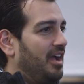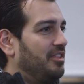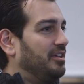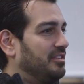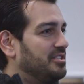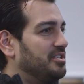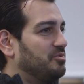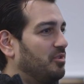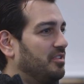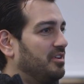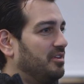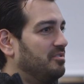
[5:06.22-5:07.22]
I think this is
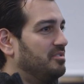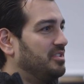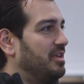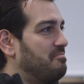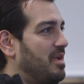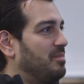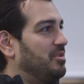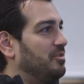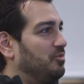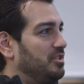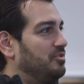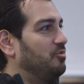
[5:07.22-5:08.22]
one of the heroes that maybe
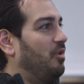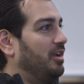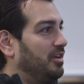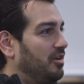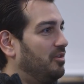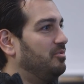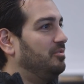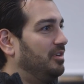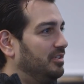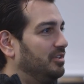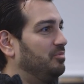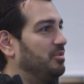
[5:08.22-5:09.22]
we do want to go
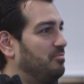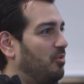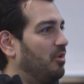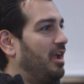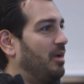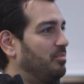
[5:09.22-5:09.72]
a little bit more